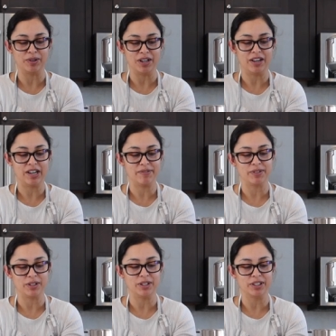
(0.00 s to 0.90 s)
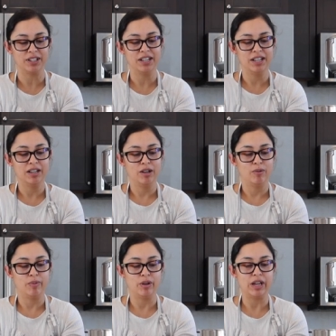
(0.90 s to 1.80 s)
or not. I'll have to look.
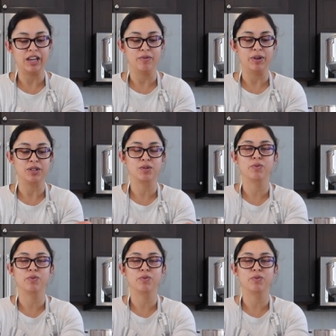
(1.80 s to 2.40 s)
But anyways,